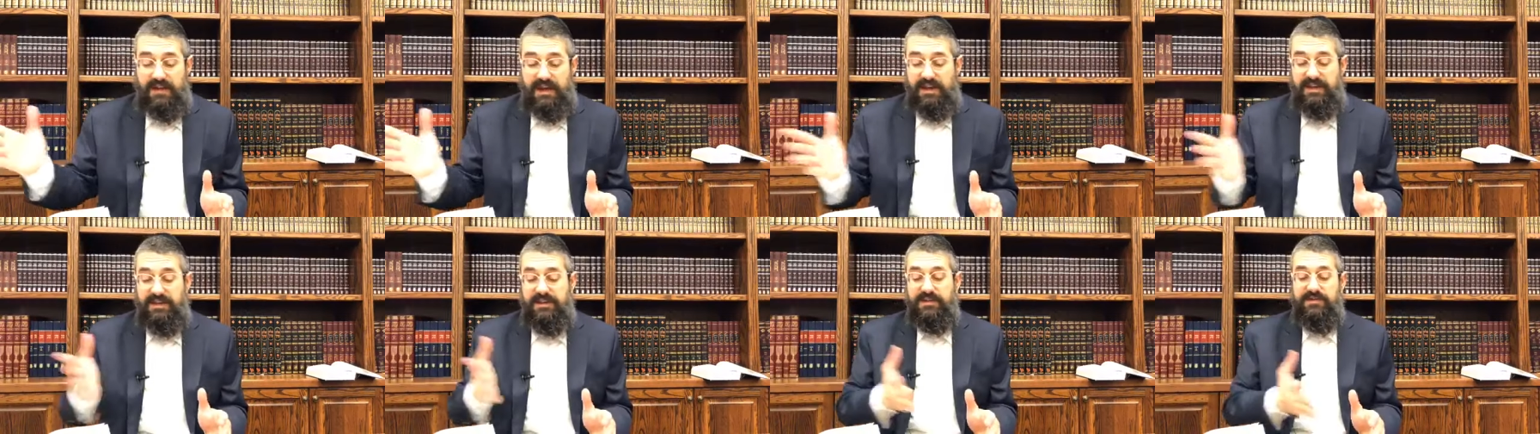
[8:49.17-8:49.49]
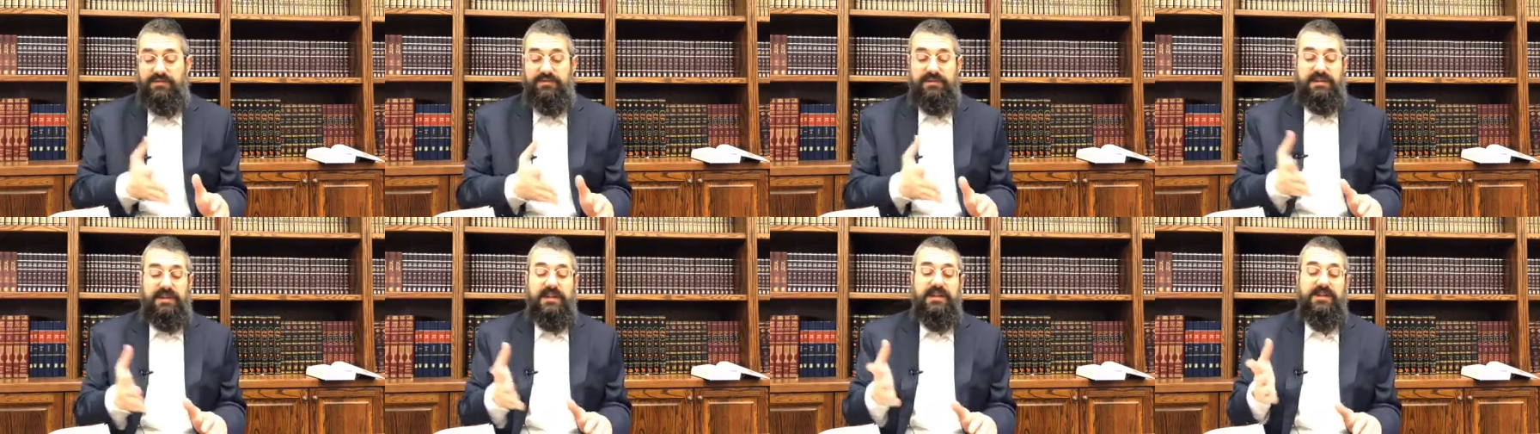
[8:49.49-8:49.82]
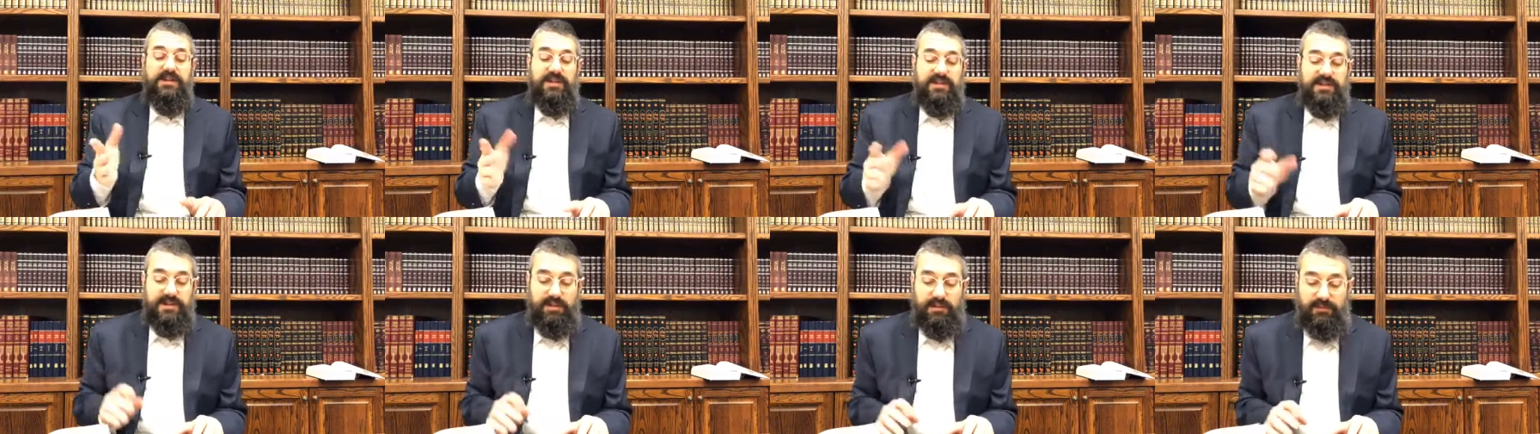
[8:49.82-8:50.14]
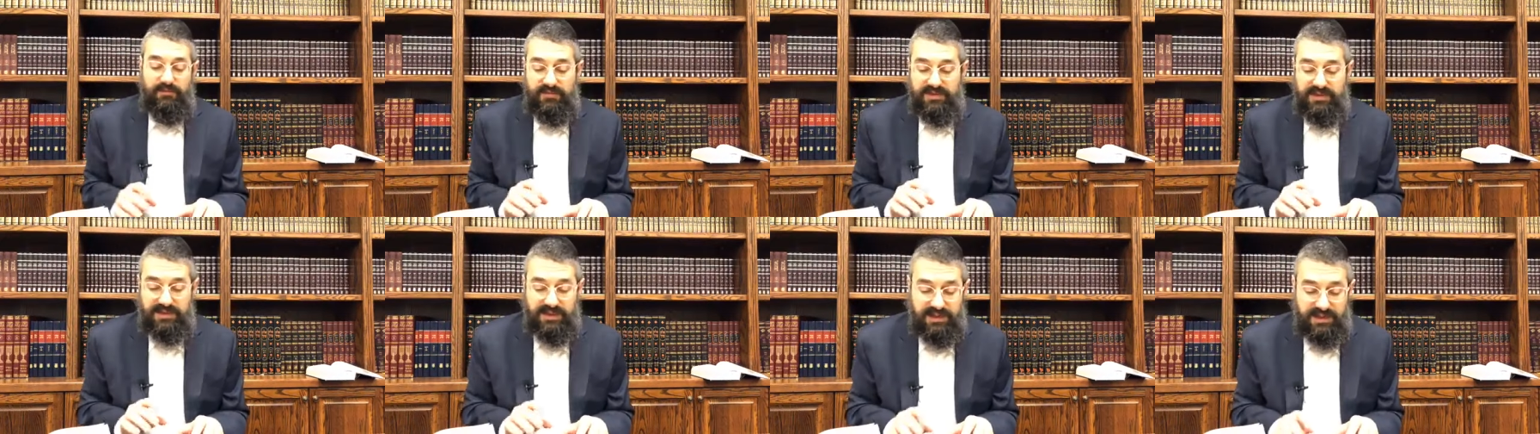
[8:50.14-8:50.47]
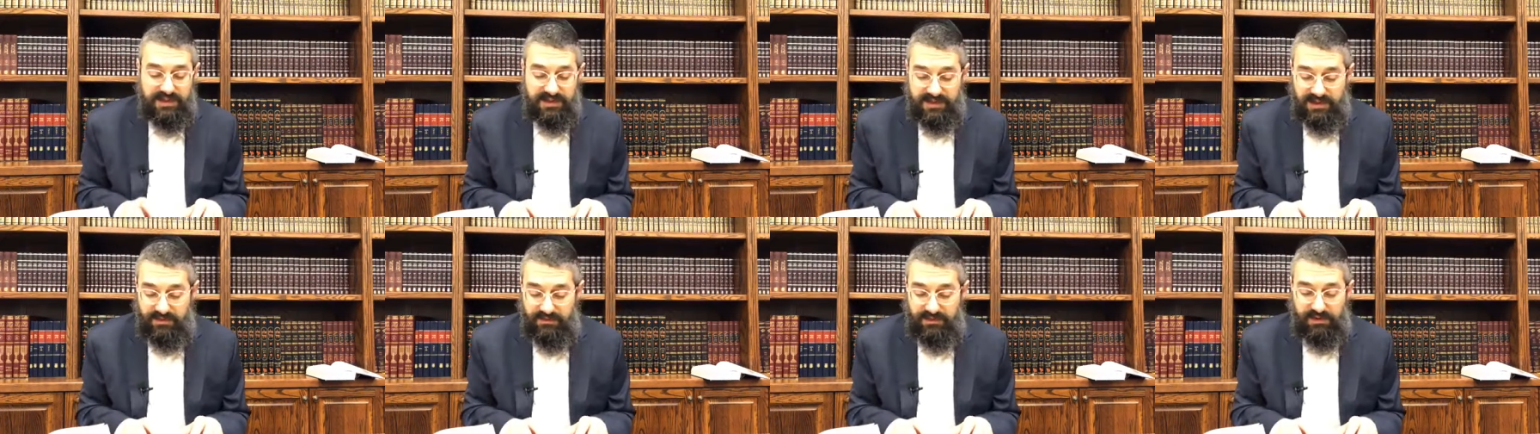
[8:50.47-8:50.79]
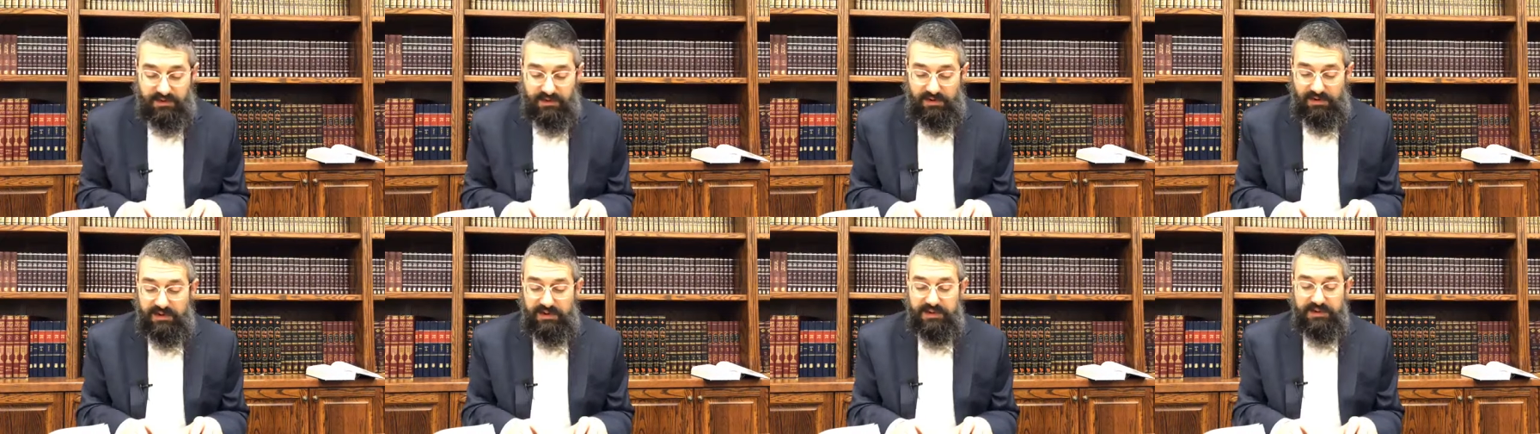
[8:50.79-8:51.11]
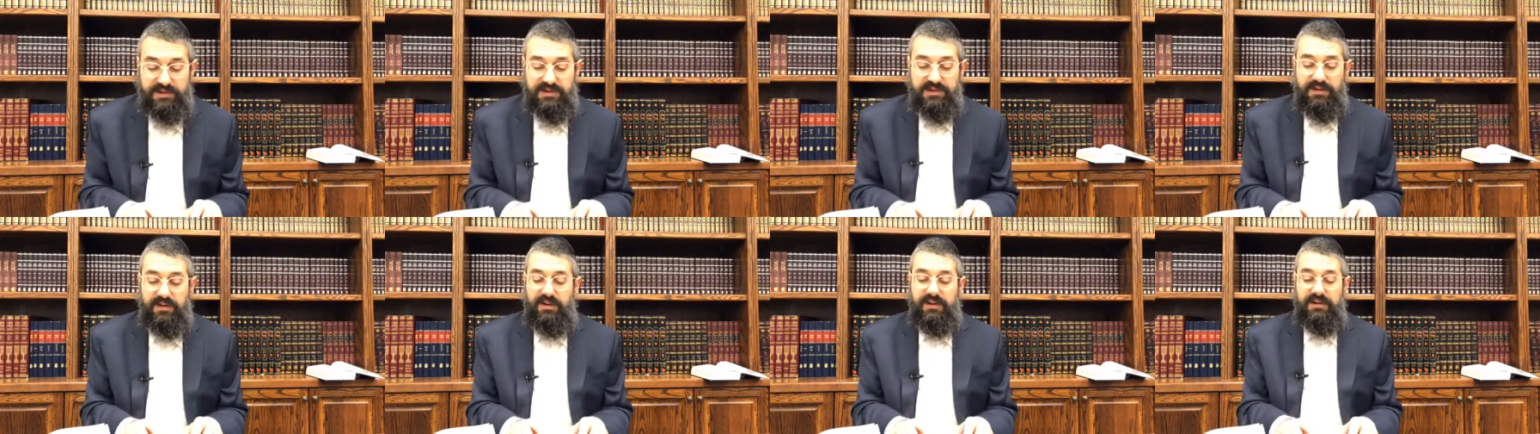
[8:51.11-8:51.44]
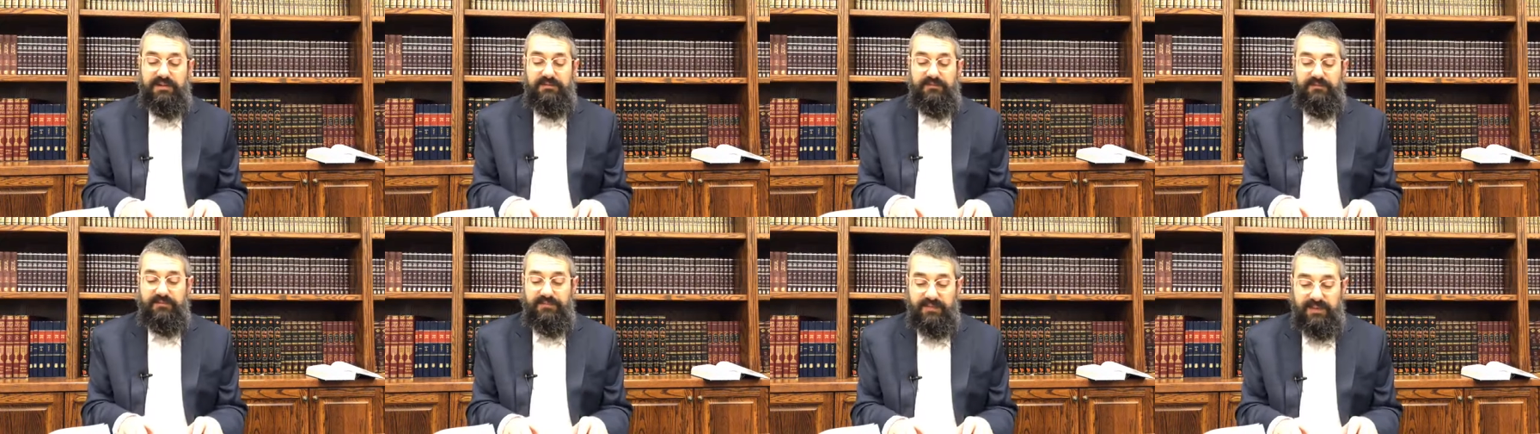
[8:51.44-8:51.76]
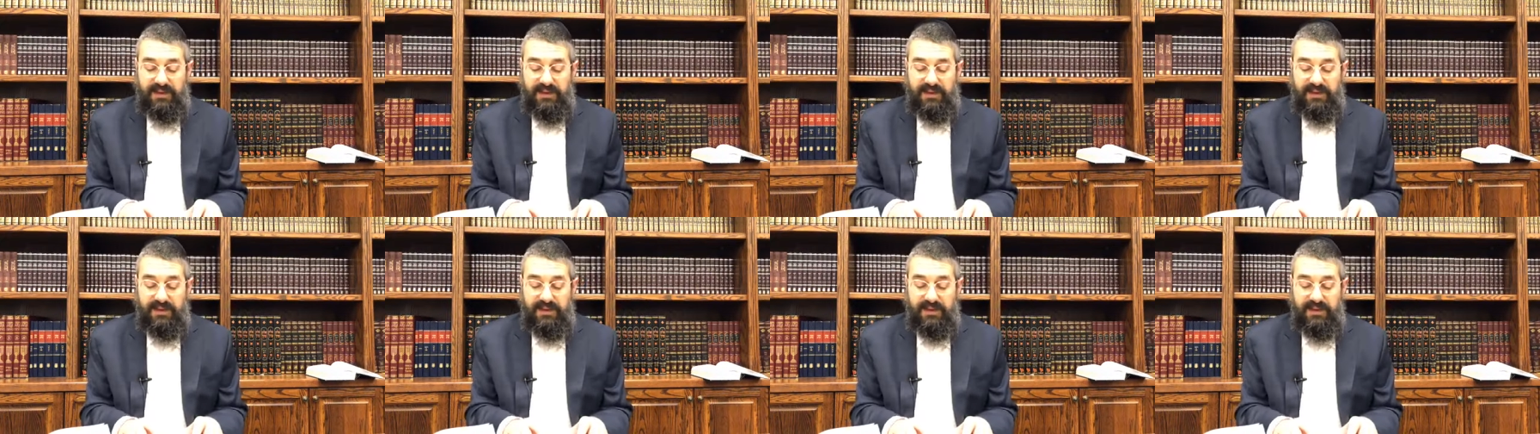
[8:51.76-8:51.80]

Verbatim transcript: And his teaching, some of his teachings are recorded in the Zohar.